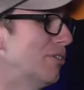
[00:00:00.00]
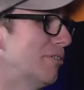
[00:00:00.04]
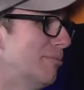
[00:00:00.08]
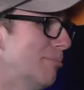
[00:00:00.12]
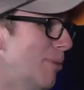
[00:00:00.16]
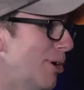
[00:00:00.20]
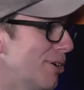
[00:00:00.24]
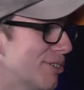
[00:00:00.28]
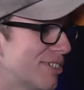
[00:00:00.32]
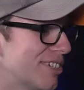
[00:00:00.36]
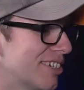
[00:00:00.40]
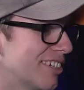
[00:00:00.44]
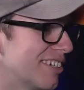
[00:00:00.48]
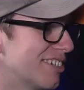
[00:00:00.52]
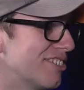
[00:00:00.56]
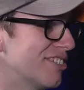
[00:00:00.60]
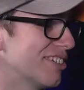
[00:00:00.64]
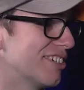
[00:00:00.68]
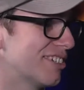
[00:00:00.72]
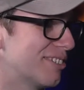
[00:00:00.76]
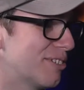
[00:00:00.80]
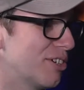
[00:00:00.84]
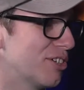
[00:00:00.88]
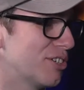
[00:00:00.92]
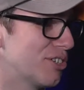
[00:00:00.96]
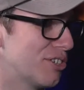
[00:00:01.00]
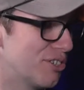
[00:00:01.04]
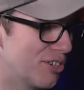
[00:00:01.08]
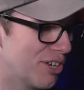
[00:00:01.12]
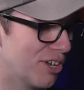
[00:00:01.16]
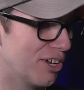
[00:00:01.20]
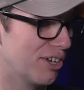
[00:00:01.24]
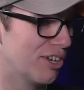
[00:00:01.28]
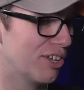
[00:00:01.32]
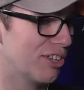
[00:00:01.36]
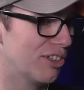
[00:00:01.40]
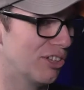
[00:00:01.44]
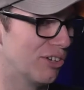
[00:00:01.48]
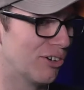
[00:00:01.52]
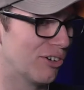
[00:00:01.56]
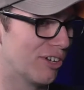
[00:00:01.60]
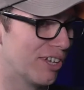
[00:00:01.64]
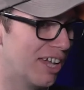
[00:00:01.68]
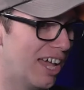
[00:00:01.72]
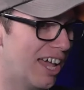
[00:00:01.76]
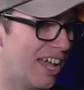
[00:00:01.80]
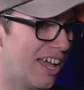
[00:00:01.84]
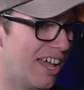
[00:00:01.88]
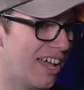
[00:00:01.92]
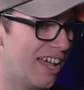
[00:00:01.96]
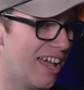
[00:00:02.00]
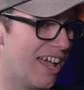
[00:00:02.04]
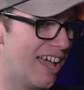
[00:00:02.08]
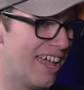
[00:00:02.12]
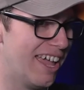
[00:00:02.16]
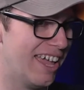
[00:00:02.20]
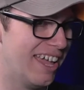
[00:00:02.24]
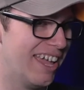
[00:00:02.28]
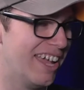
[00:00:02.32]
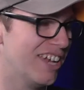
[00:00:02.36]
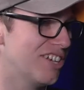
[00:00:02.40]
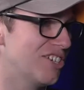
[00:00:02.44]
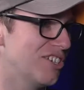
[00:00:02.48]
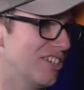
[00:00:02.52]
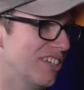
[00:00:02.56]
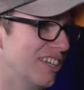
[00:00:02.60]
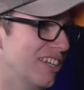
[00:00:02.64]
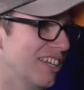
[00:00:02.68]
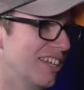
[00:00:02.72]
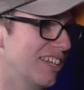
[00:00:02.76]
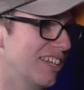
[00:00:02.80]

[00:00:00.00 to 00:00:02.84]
mostly. Just look, actually...